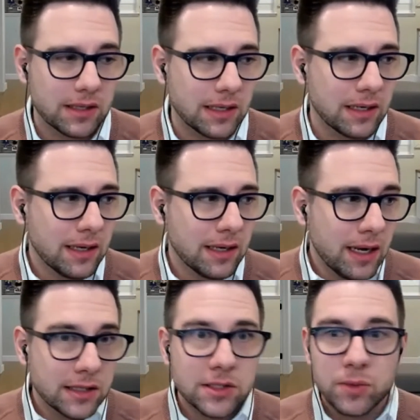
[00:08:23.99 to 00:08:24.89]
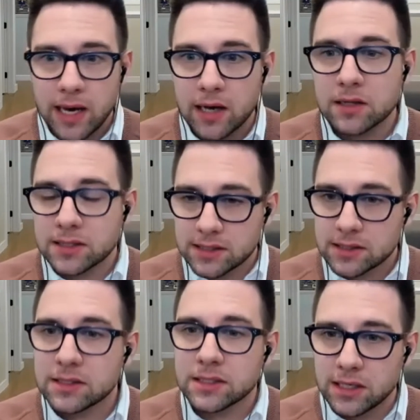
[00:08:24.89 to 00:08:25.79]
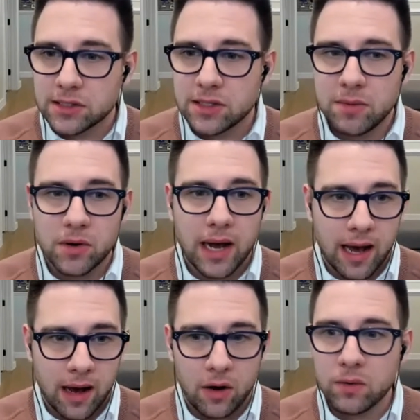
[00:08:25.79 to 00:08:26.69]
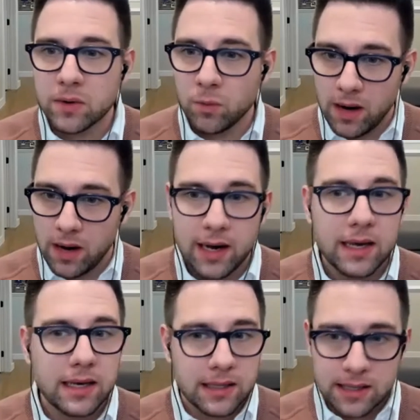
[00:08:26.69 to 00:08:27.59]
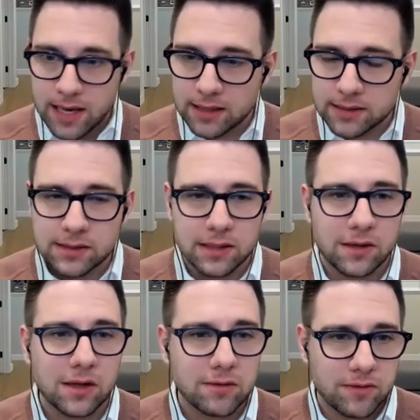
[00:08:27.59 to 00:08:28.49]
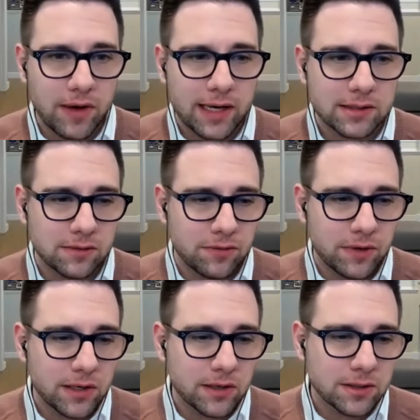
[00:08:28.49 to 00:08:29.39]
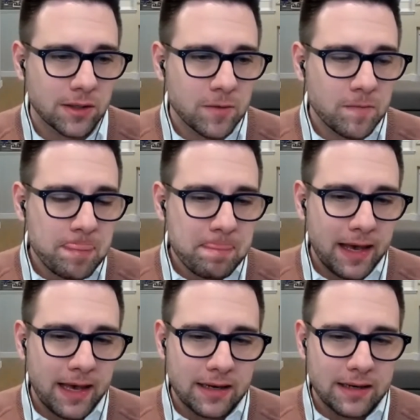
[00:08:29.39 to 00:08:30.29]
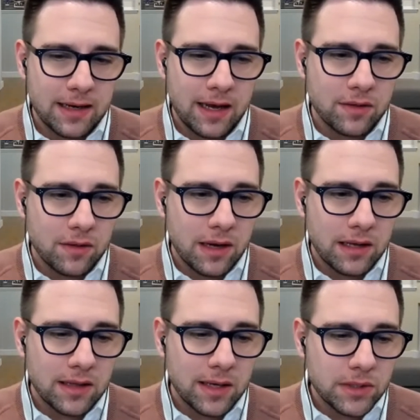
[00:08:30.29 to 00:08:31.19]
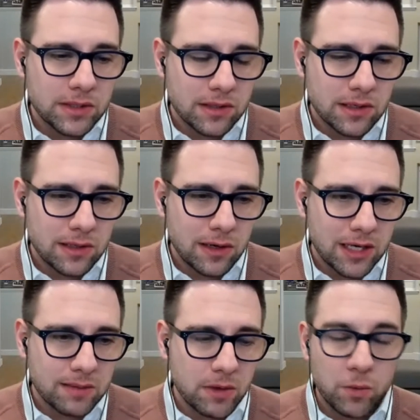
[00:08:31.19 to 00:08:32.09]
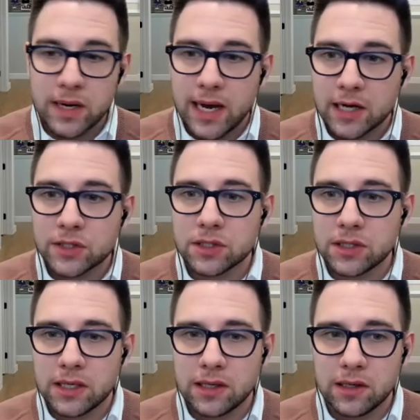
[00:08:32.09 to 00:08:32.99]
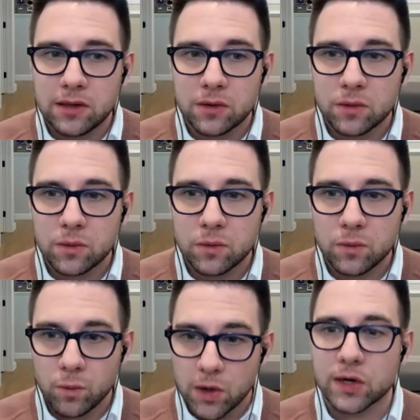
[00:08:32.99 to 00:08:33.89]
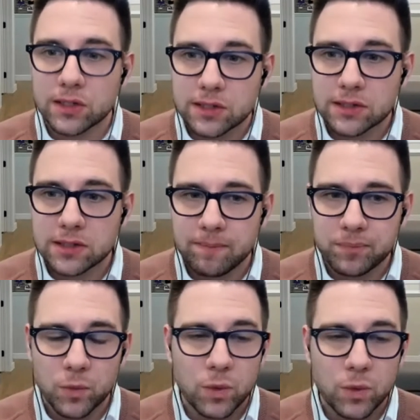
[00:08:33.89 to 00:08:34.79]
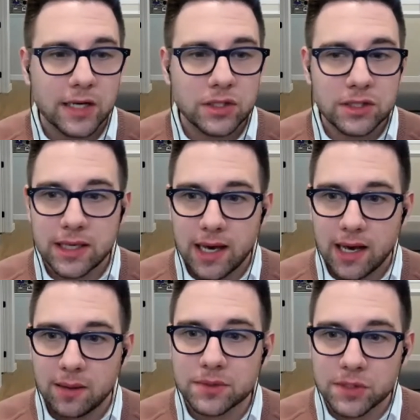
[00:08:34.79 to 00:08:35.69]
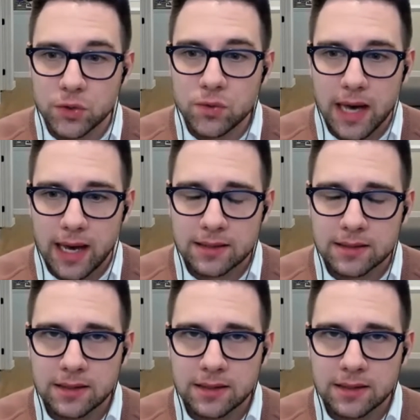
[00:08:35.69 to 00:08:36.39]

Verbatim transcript: And, and so we had a discussion about how and why and yes, and all of the facts and figures. And, and, and then we started talking about what actually works, what actually helps do that.